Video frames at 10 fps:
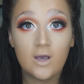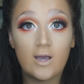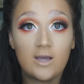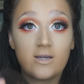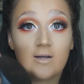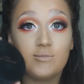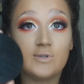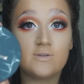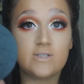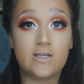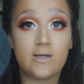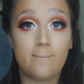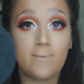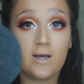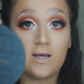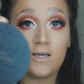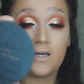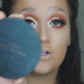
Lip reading: And I'm using my